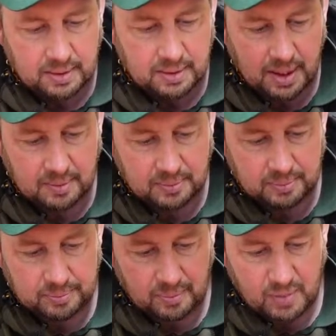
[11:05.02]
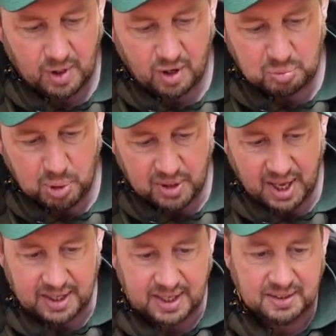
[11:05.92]
Now I've put
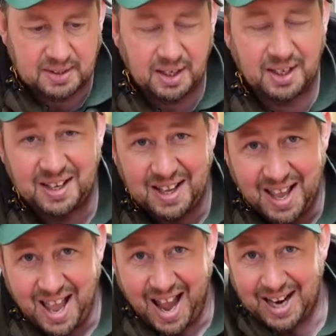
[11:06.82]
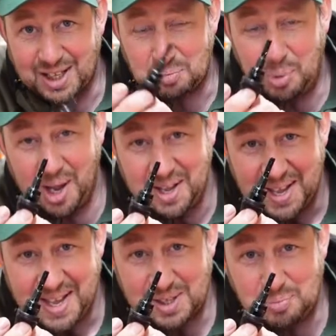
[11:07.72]
that in and
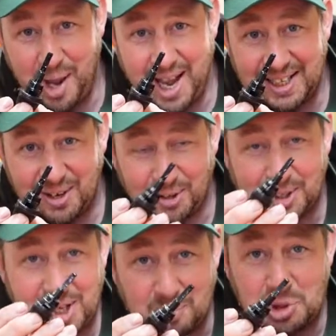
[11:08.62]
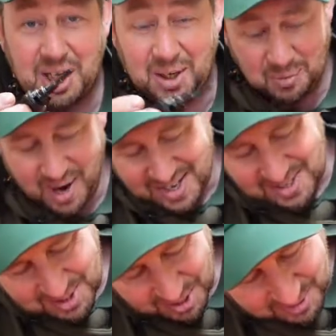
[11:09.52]
it's barely got the dipstick wet, so